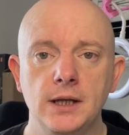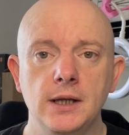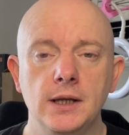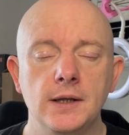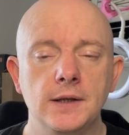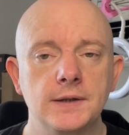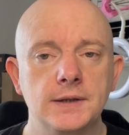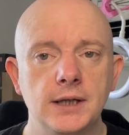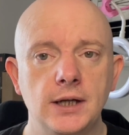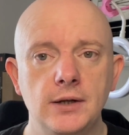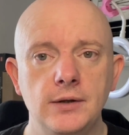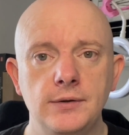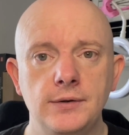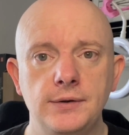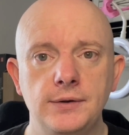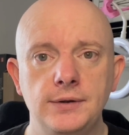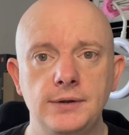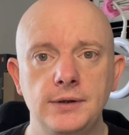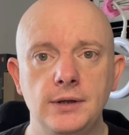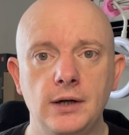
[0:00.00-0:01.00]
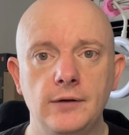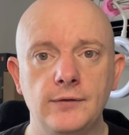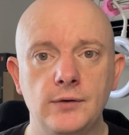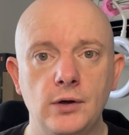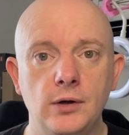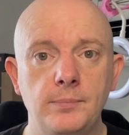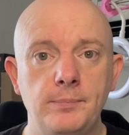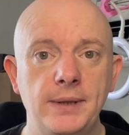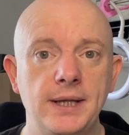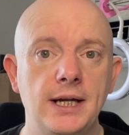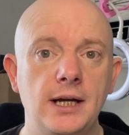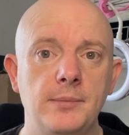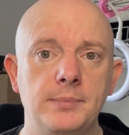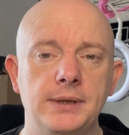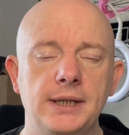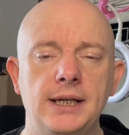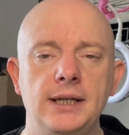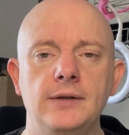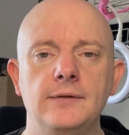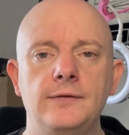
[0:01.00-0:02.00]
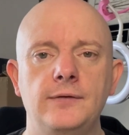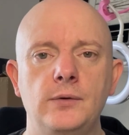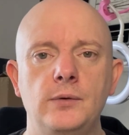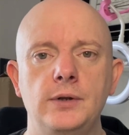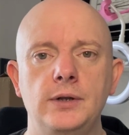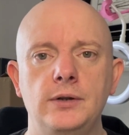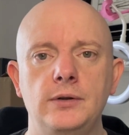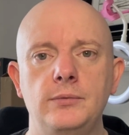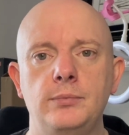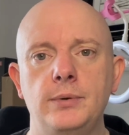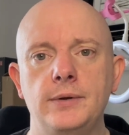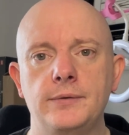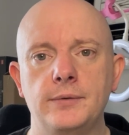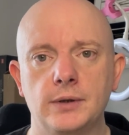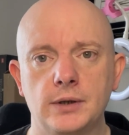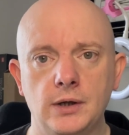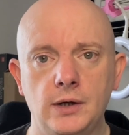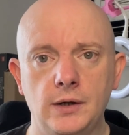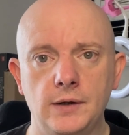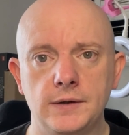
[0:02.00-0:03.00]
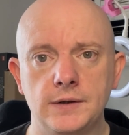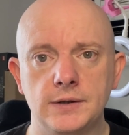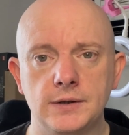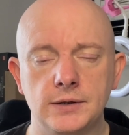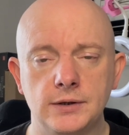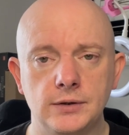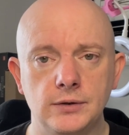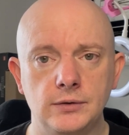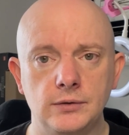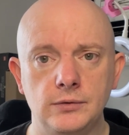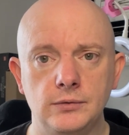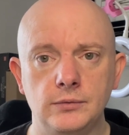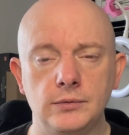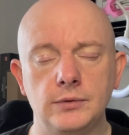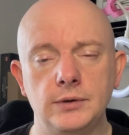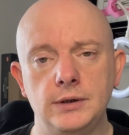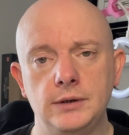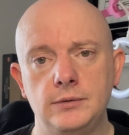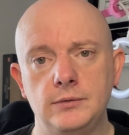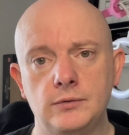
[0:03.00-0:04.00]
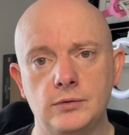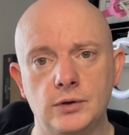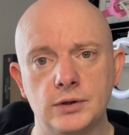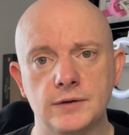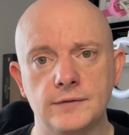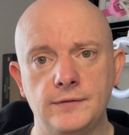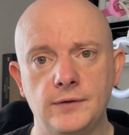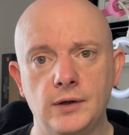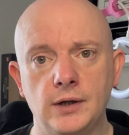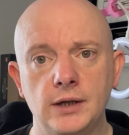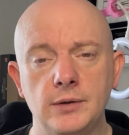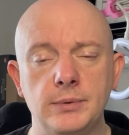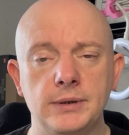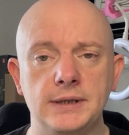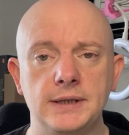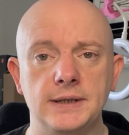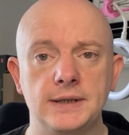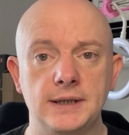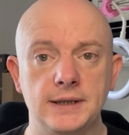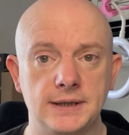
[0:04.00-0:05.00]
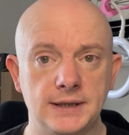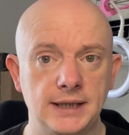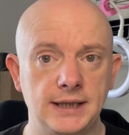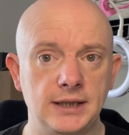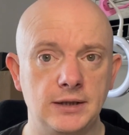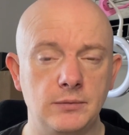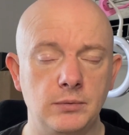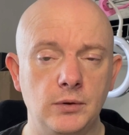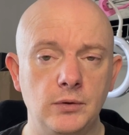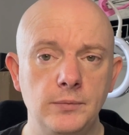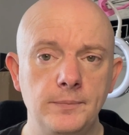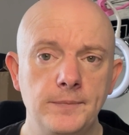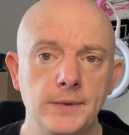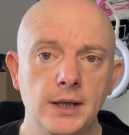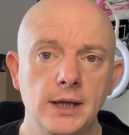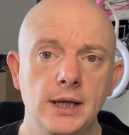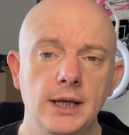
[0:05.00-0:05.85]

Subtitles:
So I've got a big update for you with regards to Crossfire, which is the sequel,